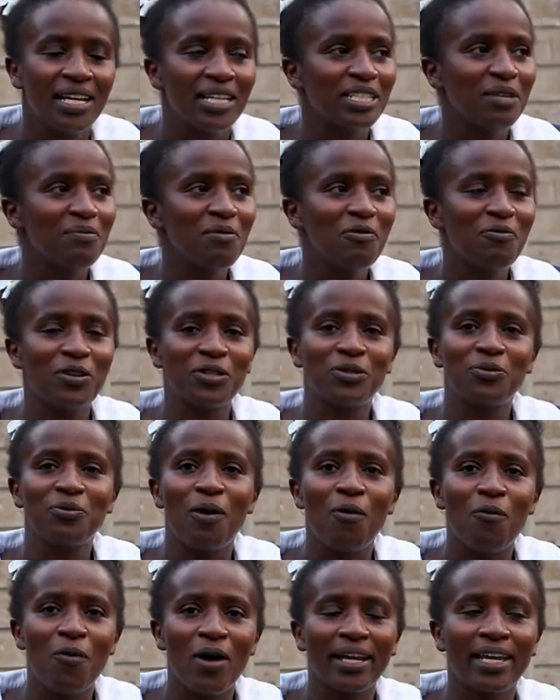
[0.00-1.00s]
Some of us
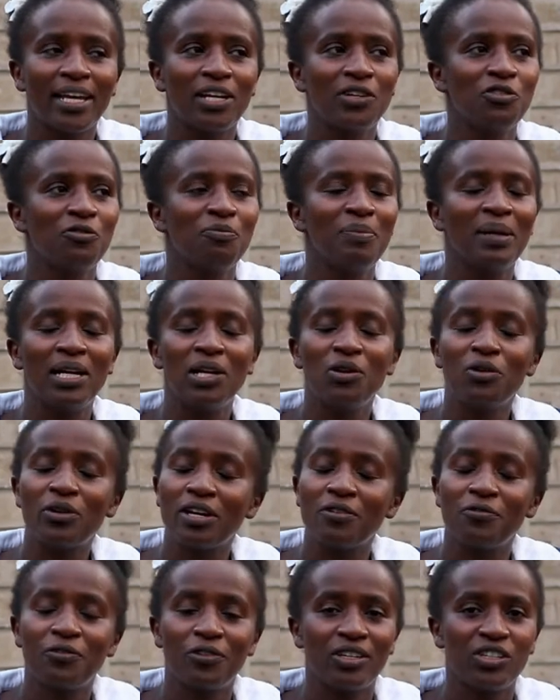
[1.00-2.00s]
were working, you've been
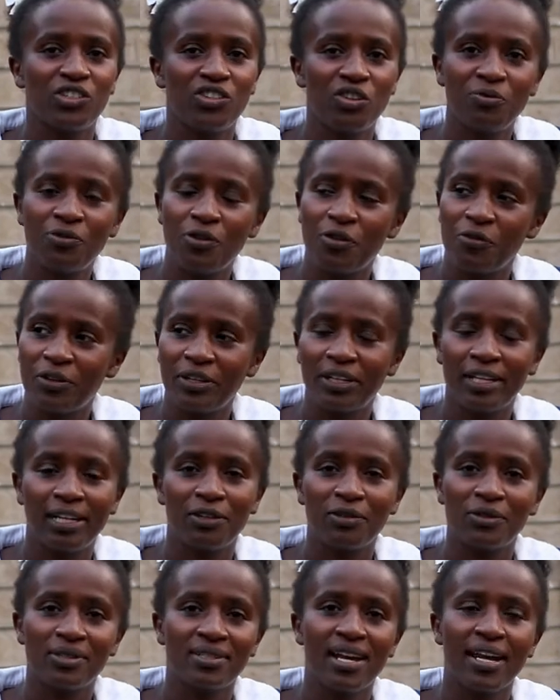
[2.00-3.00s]
looking for a job for a very
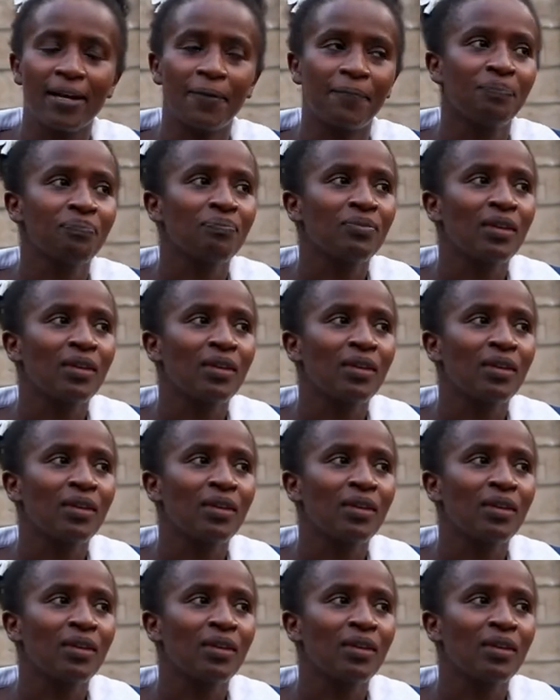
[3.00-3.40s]
long time.